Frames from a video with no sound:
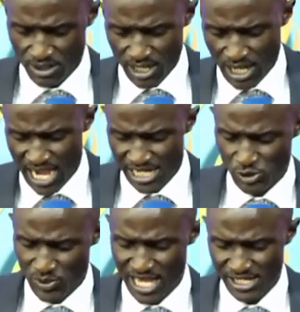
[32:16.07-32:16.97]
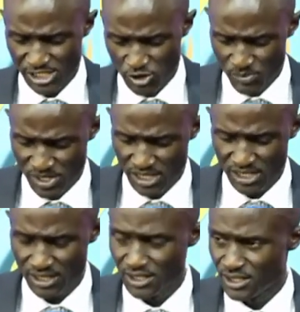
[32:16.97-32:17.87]
had to learn to be
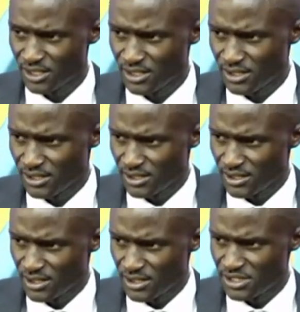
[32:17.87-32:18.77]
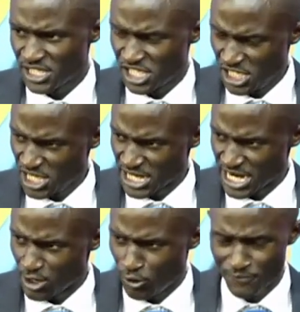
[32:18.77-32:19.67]
the
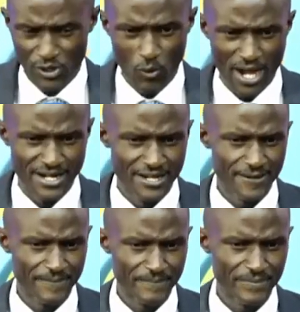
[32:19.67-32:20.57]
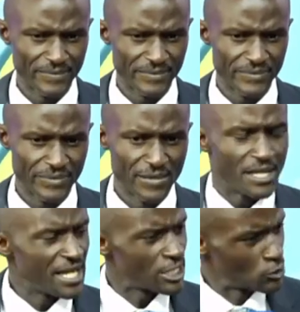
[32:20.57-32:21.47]
hearer of the word.
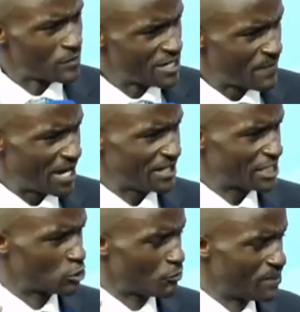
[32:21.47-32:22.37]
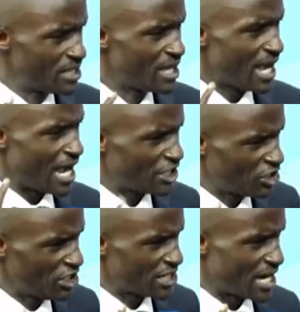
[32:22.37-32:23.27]
He had to be reminded to be a
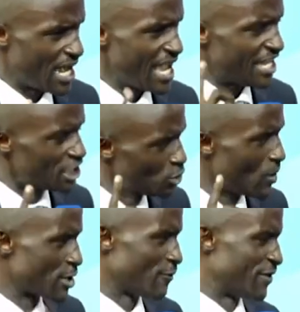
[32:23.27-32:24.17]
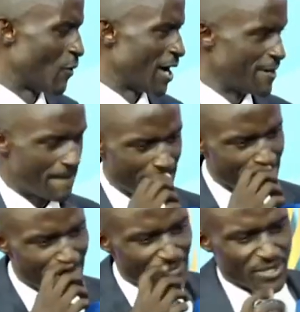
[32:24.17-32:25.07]
hearer and doer of the word.
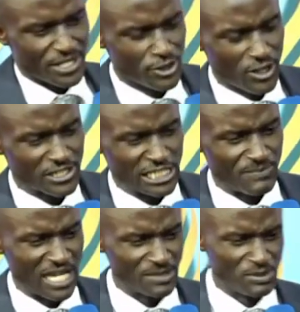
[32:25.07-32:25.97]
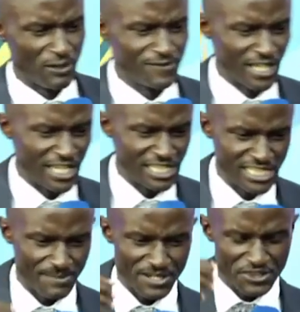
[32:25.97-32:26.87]
You know, it reminds me of Genesis
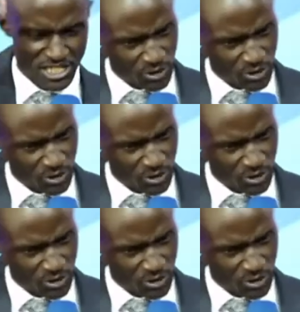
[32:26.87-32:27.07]
chapter 3